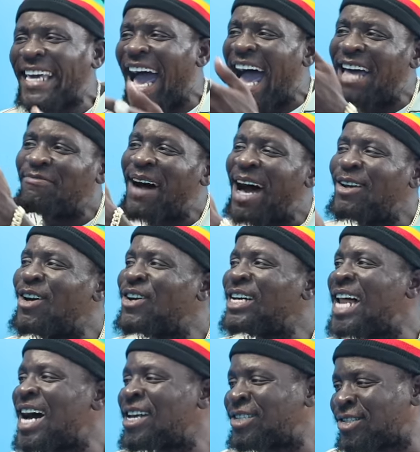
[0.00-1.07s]
it back down
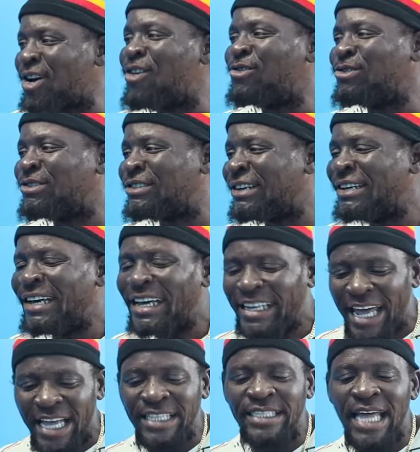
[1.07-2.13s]
in the south.
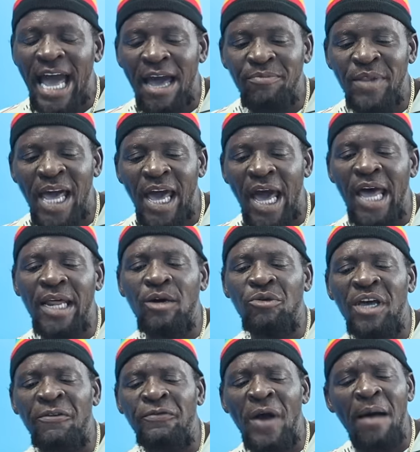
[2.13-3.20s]
Then time there.
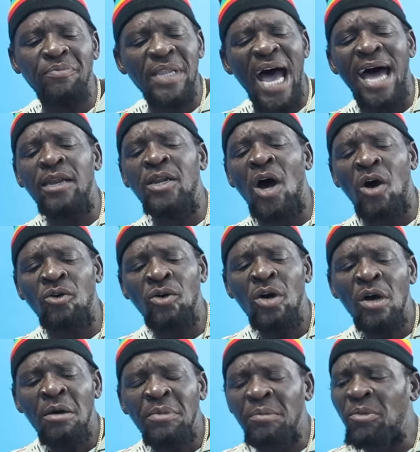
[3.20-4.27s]
Anyway, from that now,
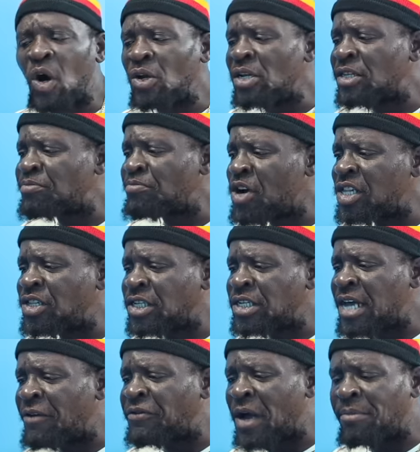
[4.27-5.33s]
I bought this
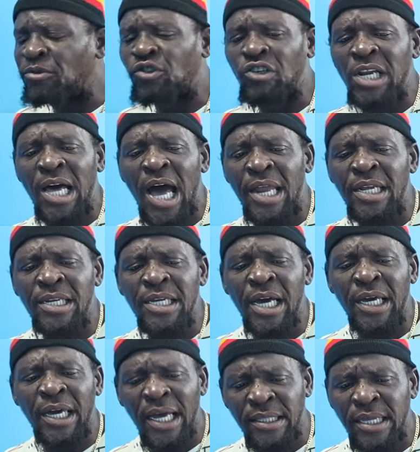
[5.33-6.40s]
brethren from Chile and
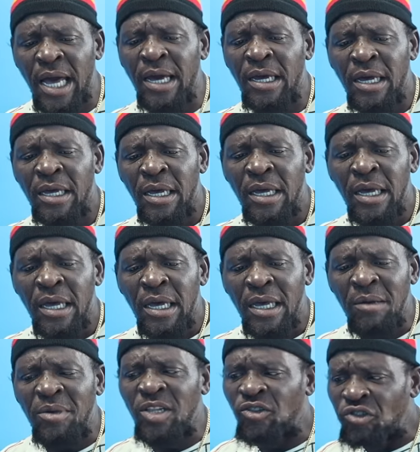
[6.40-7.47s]
Indian getting.
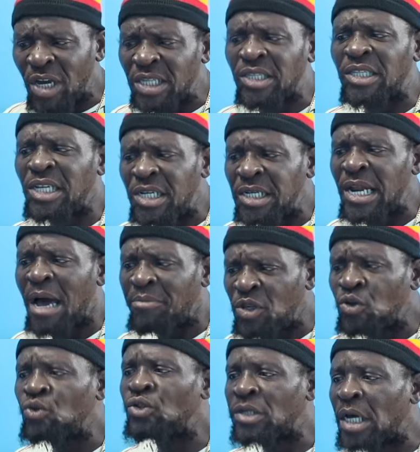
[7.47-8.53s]
Him interested in our
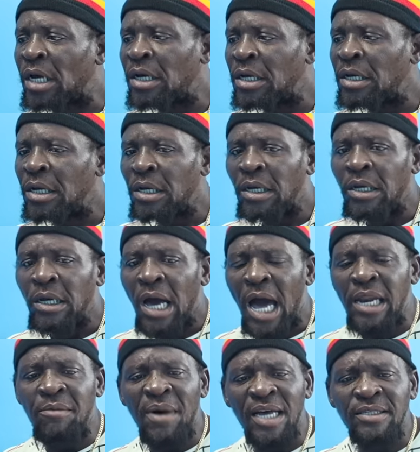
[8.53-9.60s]
music. Okay.
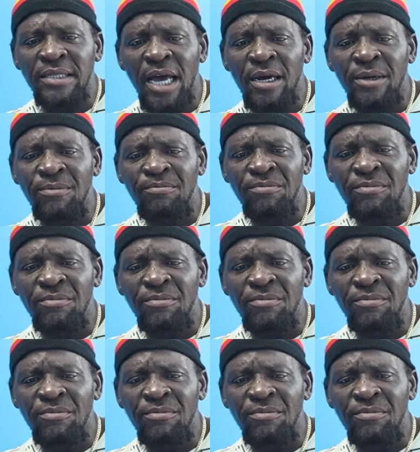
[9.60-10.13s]
And him must say,